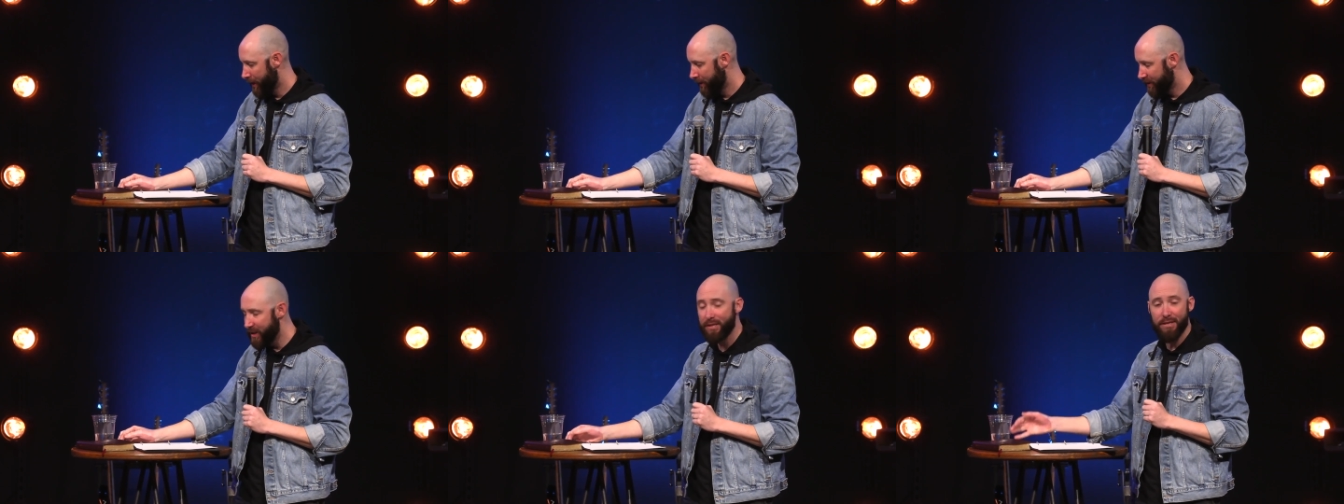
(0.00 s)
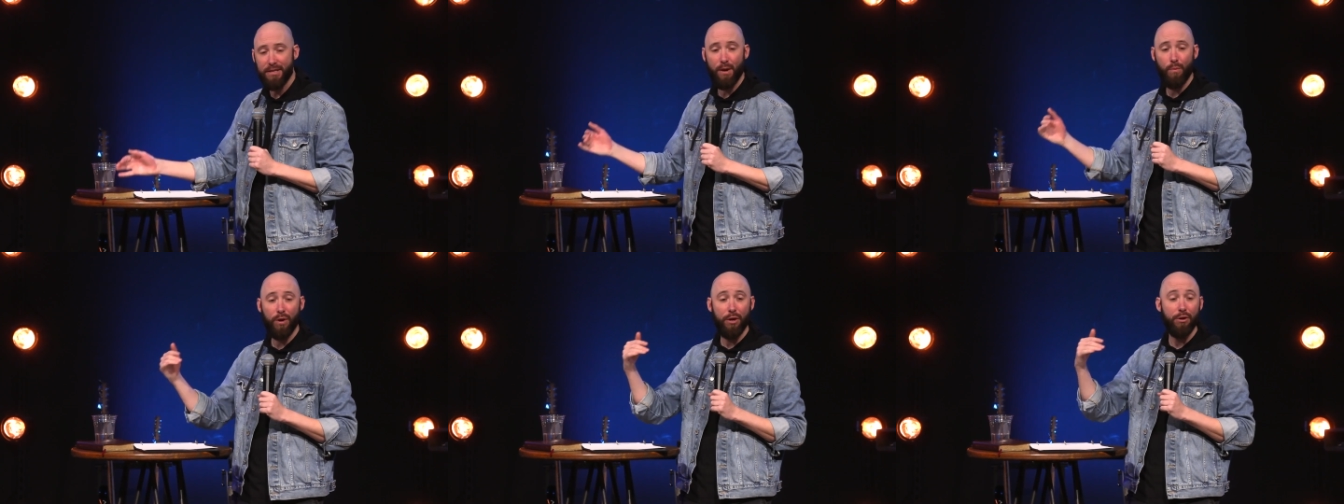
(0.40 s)
This is
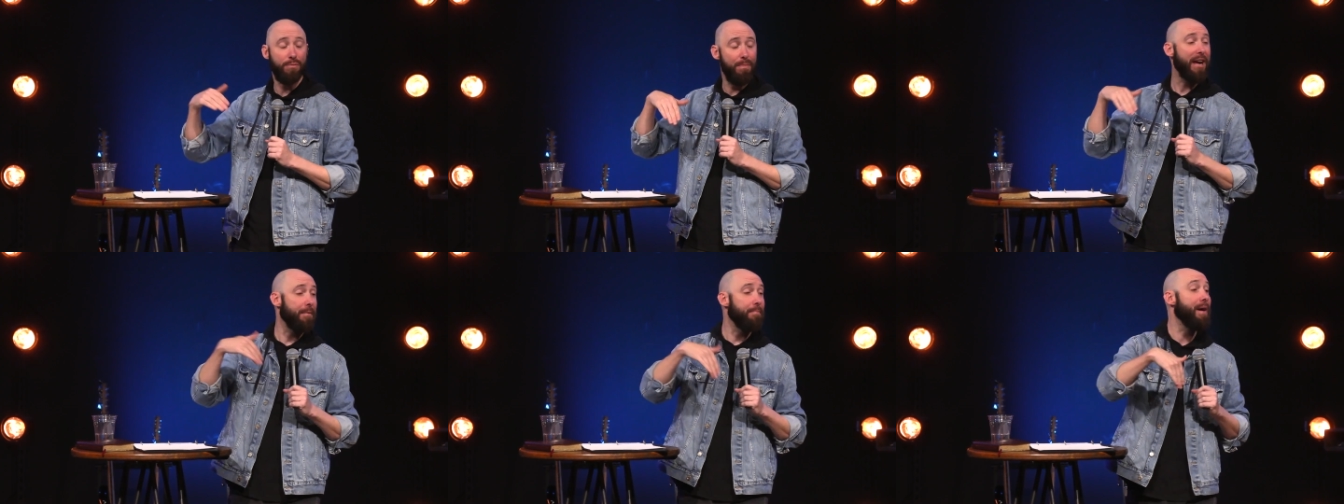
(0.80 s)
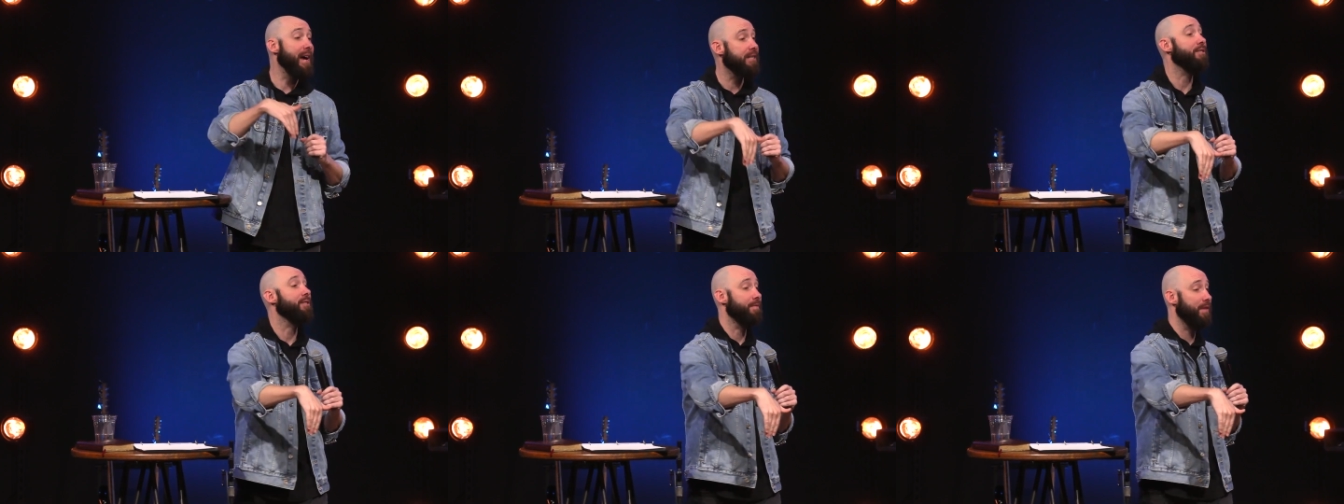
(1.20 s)
someone who's made a
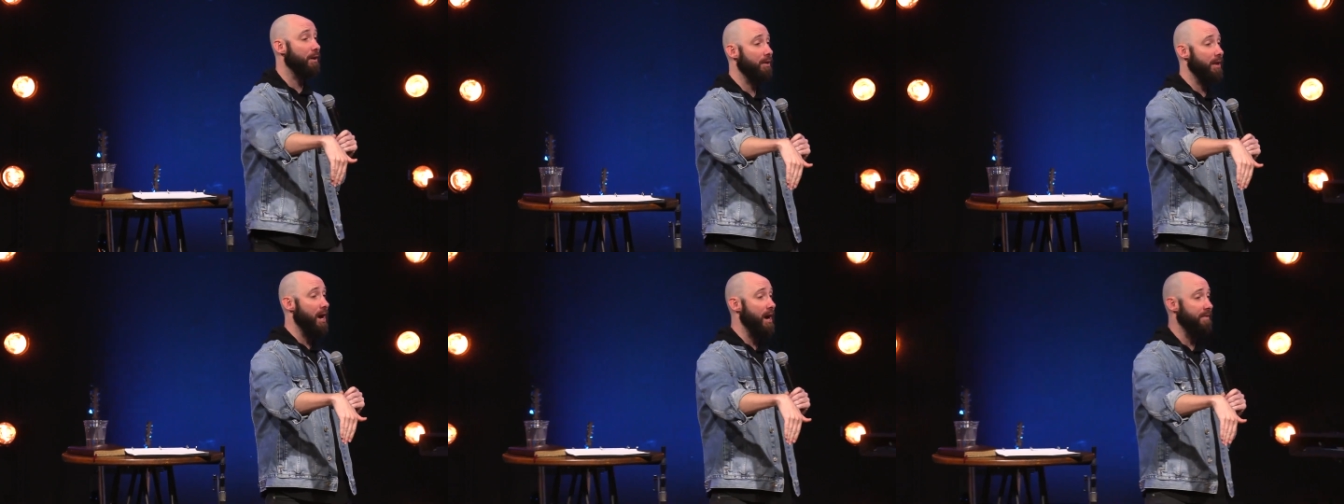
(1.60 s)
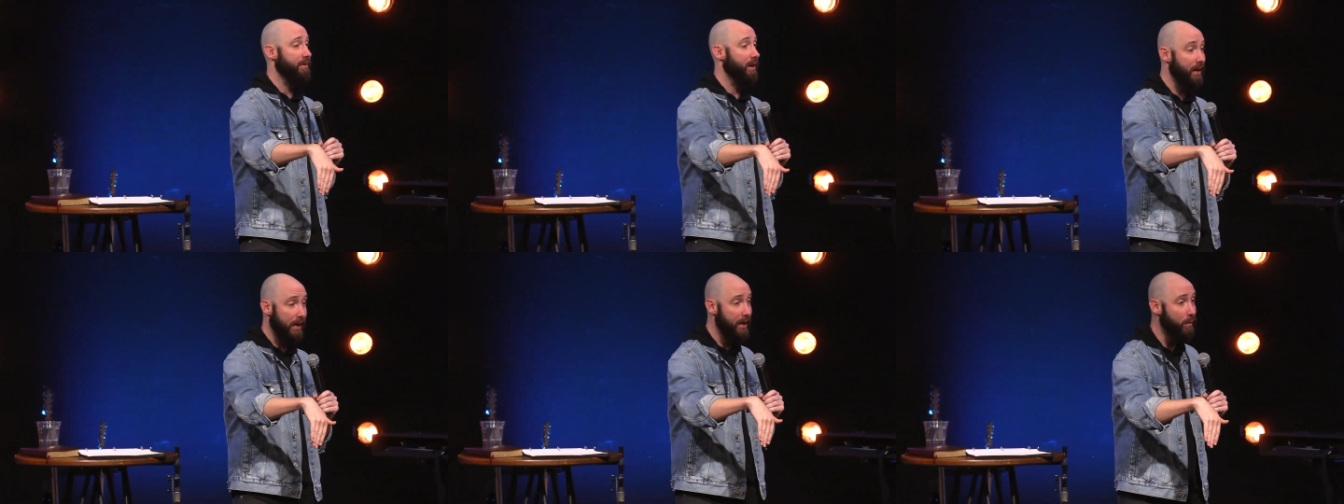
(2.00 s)
mess of their life.
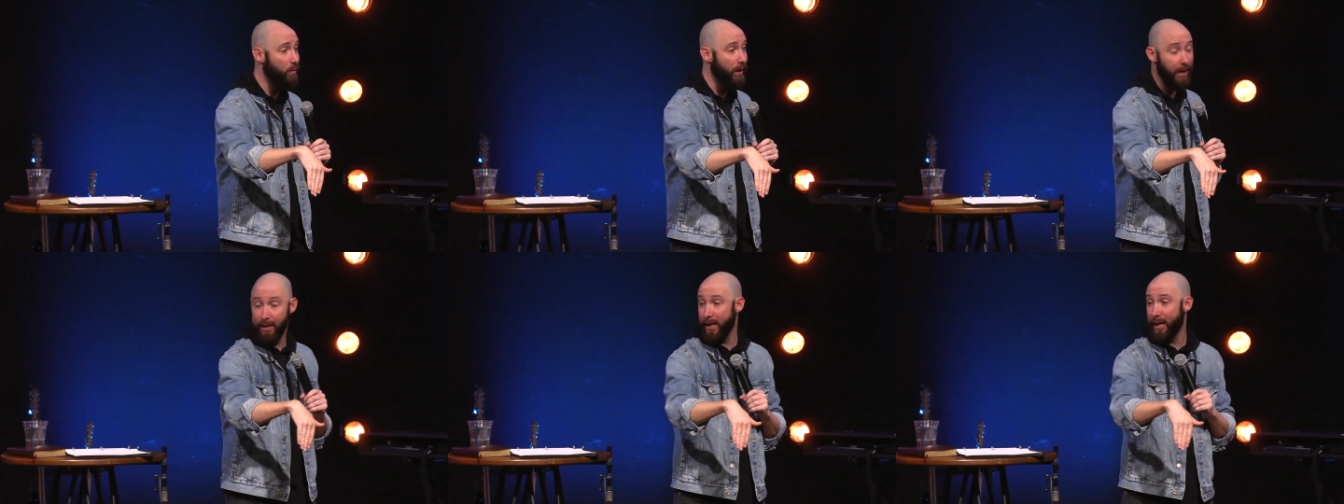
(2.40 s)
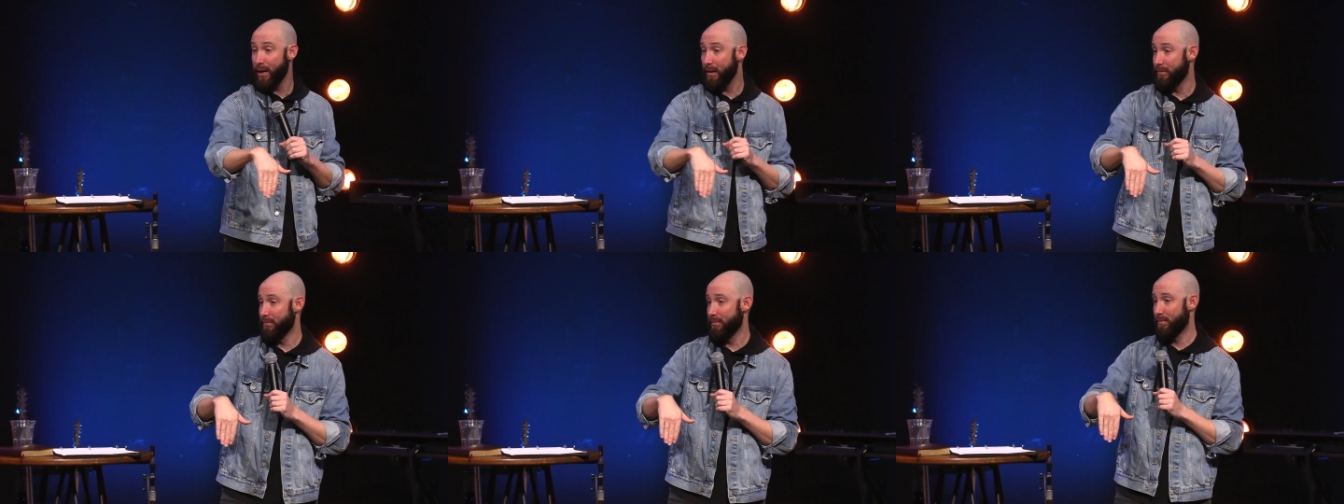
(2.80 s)
Can anyone in
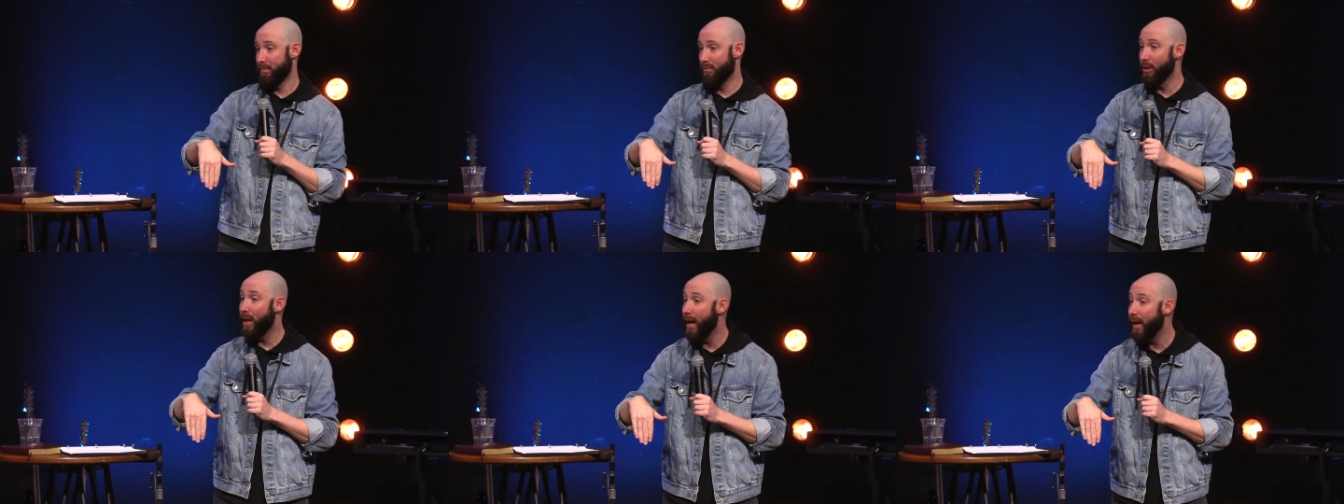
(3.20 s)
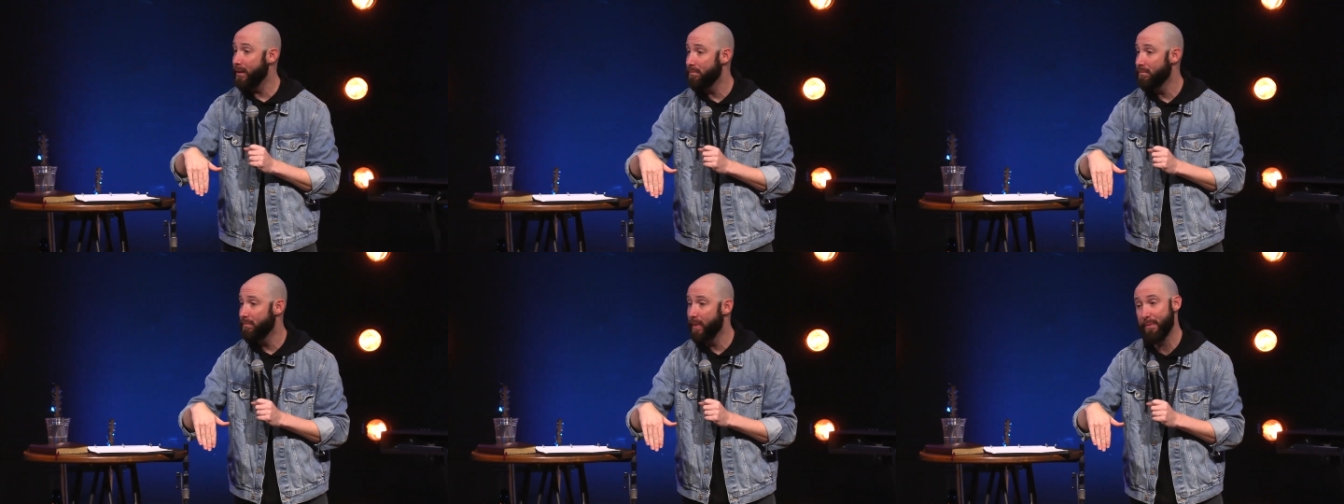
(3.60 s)
here relate?
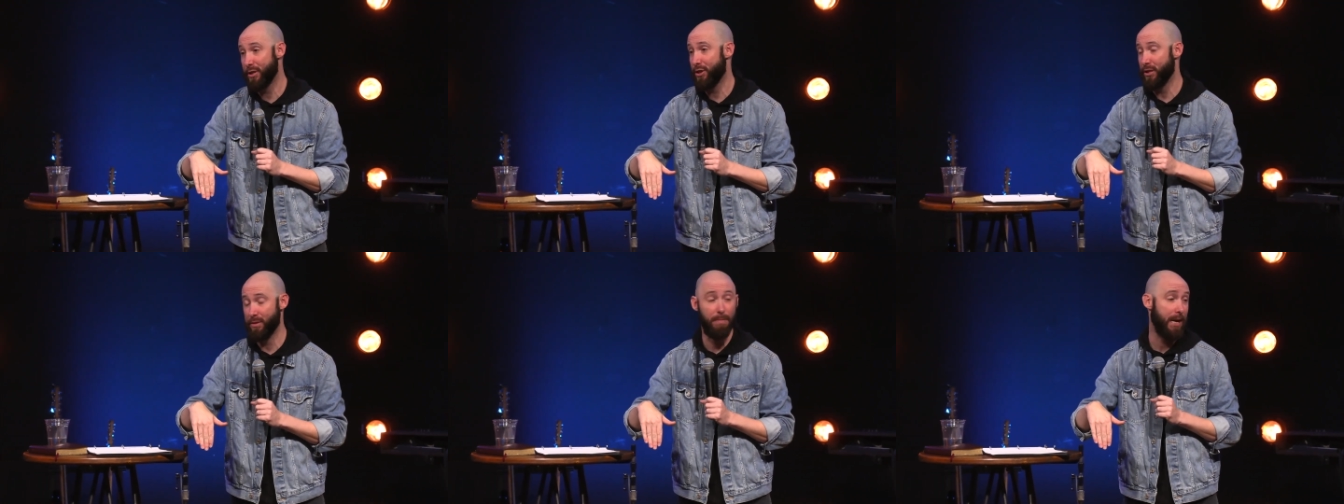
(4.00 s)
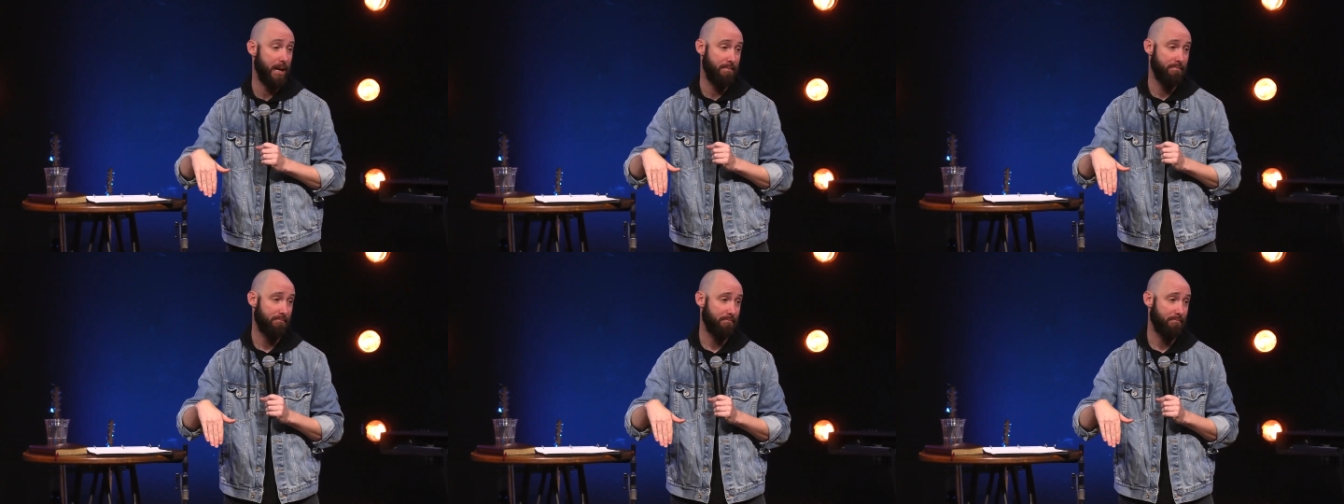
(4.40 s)
Maybe it's just me.